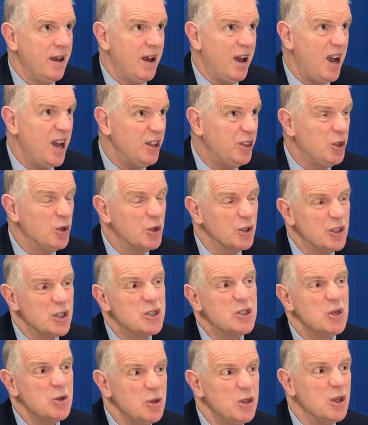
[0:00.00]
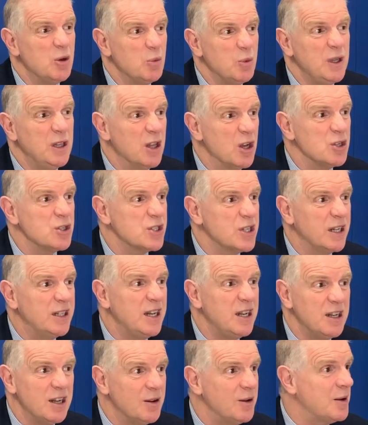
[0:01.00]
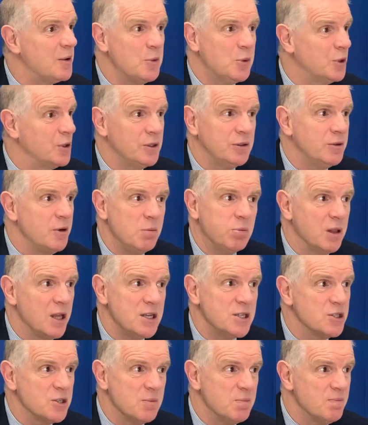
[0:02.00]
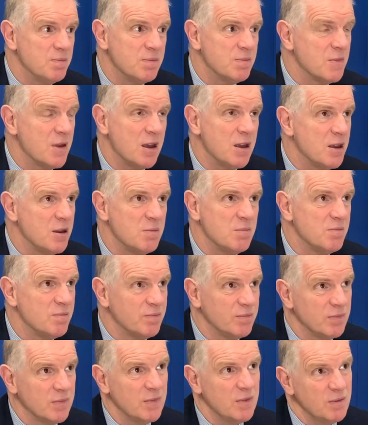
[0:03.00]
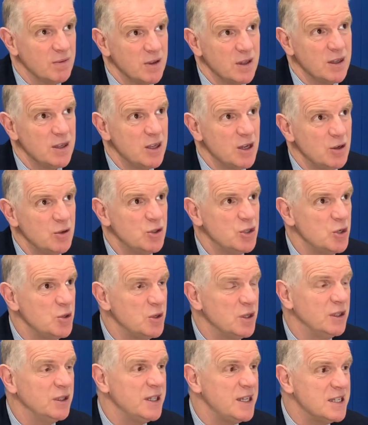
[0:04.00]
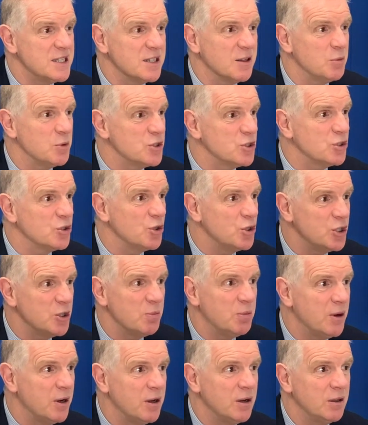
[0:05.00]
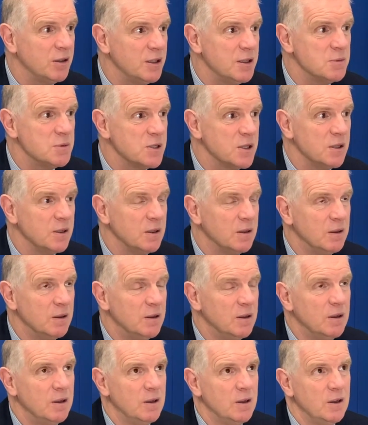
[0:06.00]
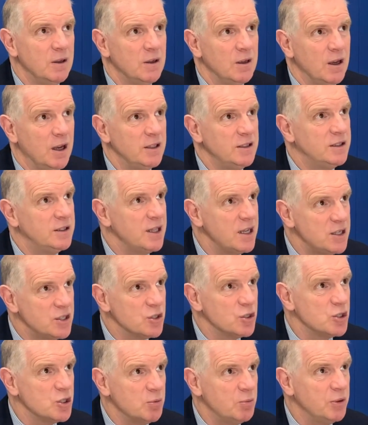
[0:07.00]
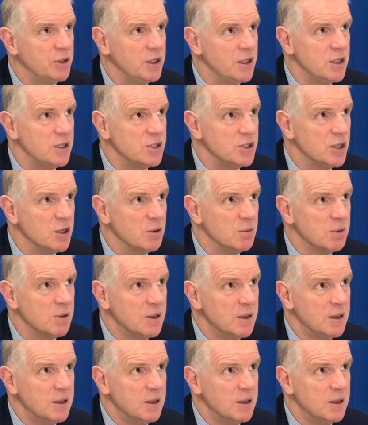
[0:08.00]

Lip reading: I thought the 2 that we lost, I didn't know how we were going to replace them. Jude and Lisa were such a part of Lipson and did such a brilliant job.